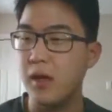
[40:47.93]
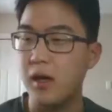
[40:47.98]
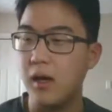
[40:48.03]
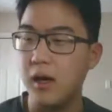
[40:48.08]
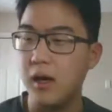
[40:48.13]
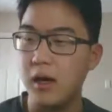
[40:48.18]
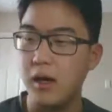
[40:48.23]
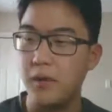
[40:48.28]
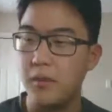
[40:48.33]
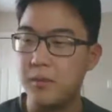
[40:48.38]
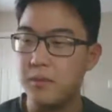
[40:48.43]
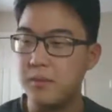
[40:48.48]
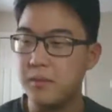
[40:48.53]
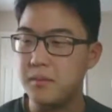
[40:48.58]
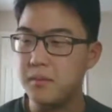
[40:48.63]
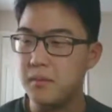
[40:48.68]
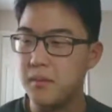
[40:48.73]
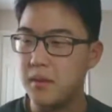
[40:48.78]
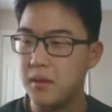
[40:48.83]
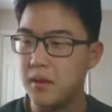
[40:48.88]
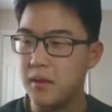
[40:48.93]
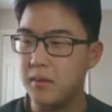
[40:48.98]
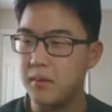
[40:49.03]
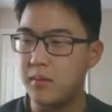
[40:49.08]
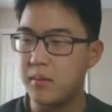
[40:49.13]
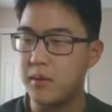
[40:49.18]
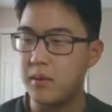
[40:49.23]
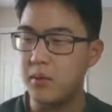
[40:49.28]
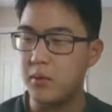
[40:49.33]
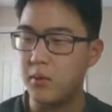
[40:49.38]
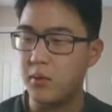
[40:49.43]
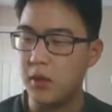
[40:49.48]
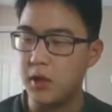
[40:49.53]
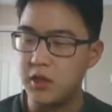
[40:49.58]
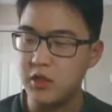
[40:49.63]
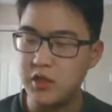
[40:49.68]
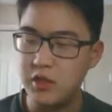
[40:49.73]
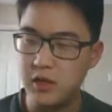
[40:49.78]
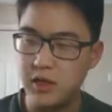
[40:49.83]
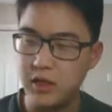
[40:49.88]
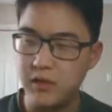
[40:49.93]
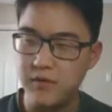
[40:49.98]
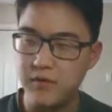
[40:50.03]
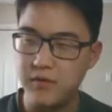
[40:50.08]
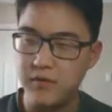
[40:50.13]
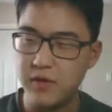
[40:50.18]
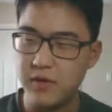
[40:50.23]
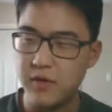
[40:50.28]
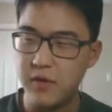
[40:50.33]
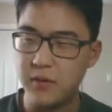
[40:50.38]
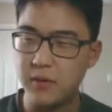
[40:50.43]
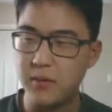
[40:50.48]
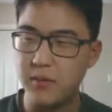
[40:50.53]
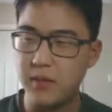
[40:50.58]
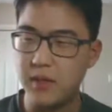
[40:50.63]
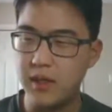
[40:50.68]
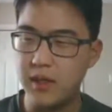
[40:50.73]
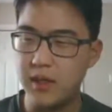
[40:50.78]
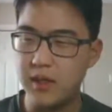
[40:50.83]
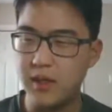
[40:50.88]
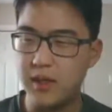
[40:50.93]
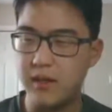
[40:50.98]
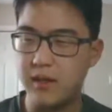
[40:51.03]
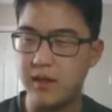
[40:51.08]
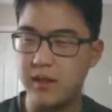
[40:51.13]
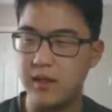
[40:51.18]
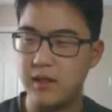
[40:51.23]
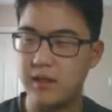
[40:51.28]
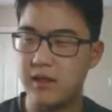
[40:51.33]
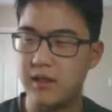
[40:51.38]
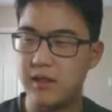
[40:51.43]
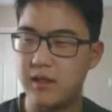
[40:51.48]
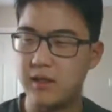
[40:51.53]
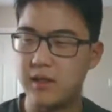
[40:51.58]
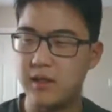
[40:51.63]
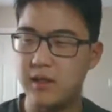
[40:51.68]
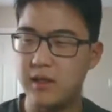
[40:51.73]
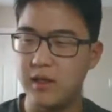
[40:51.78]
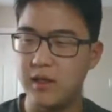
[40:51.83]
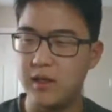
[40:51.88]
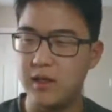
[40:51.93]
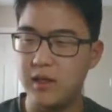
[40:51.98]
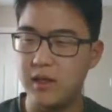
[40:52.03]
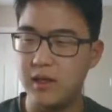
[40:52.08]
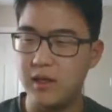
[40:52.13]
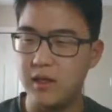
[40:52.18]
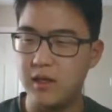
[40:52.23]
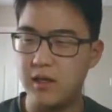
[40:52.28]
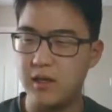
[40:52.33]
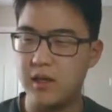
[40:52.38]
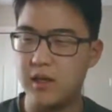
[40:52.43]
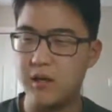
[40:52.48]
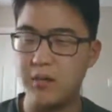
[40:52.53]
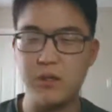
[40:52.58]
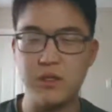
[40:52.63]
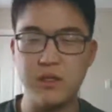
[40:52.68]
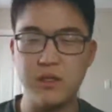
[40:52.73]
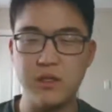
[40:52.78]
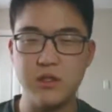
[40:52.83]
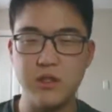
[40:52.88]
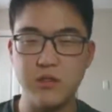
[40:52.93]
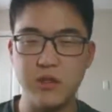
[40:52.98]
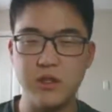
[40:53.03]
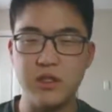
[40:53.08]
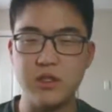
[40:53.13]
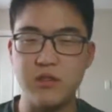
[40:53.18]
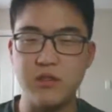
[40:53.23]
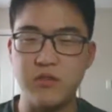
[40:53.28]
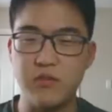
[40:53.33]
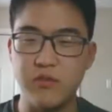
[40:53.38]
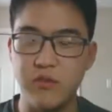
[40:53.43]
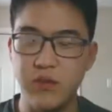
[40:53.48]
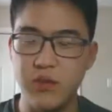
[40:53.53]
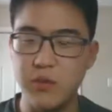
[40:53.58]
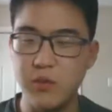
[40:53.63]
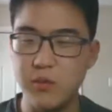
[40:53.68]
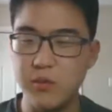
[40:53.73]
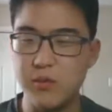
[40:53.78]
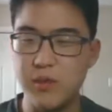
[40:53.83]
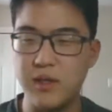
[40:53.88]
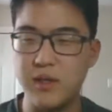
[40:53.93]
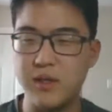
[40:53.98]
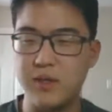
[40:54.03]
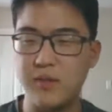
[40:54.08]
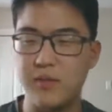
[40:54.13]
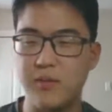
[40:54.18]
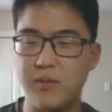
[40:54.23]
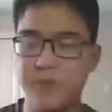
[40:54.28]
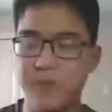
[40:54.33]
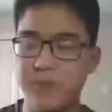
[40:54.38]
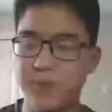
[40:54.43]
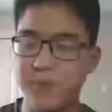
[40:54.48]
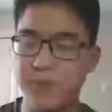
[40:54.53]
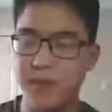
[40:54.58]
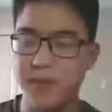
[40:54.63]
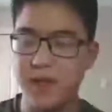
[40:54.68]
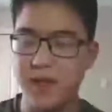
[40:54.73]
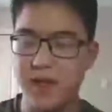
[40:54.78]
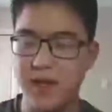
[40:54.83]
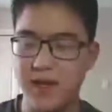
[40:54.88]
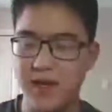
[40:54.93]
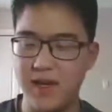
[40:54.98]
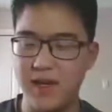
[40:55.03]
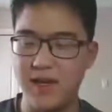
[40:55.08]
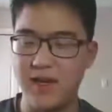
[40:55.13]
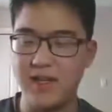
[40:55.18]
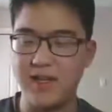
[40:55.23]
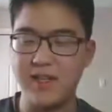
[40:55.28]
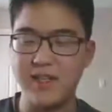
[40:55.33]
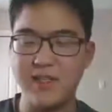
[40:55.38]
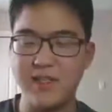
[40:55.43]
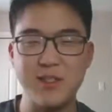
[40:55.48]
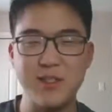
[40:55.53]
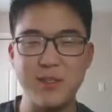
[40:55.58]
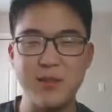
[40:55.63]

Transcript: But watching that film, I think it wasn't so much the film, but I guess